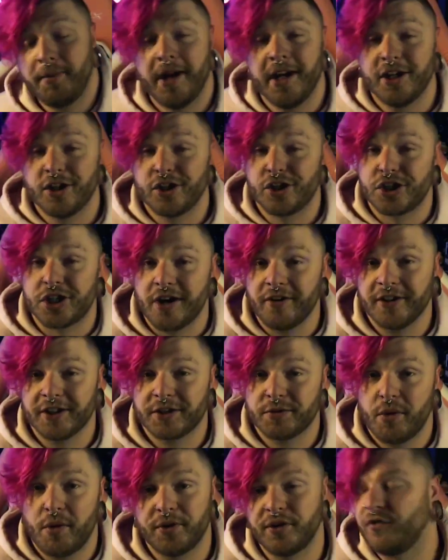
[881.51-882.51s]
share this
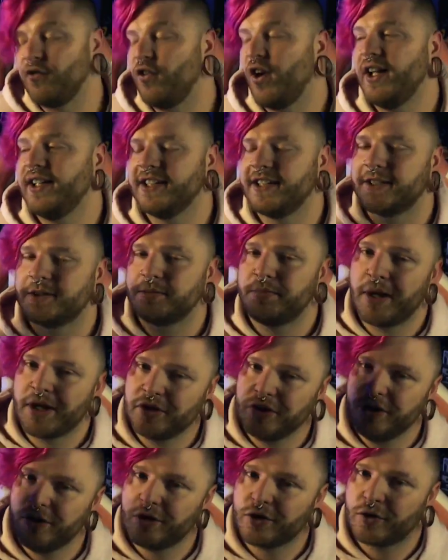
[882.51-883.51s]
one with your friends,
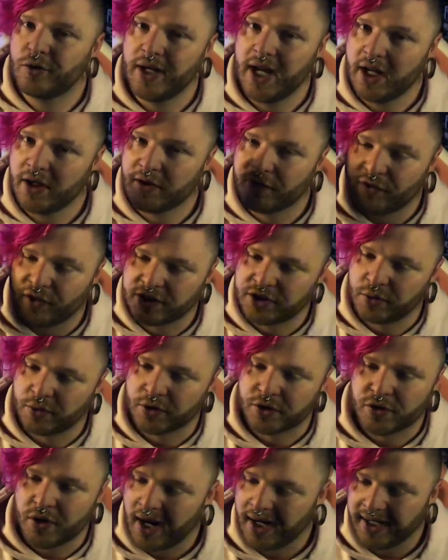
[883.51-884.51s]
especially your creator friends who are
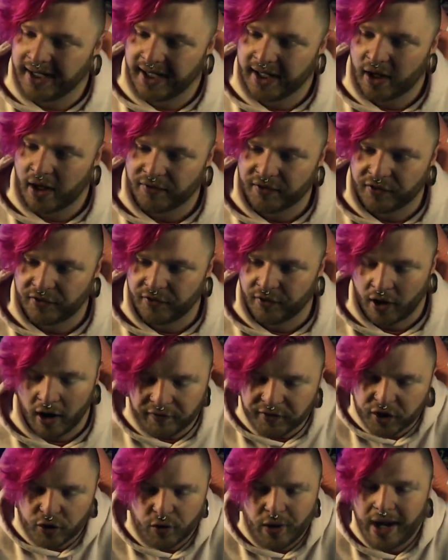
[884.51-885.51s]
trying to get off
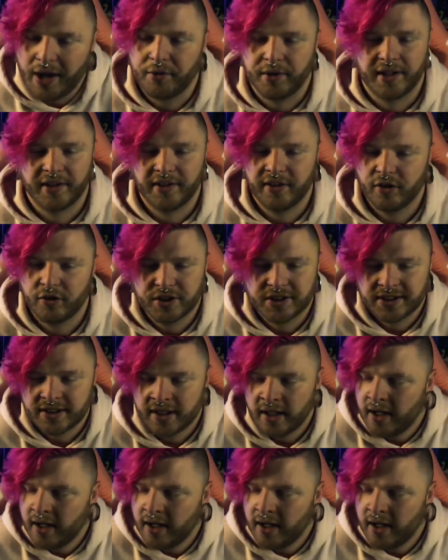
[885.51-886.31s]
the ground and they're just